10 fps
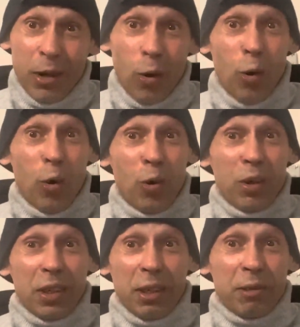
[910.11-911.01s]
or
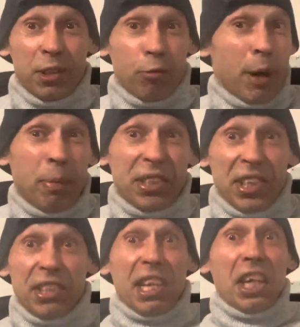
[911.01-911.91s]
the
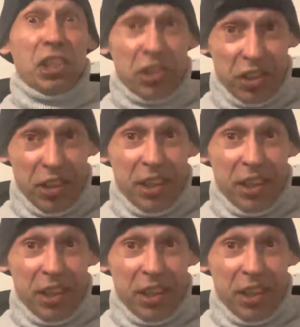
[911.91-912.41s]
representation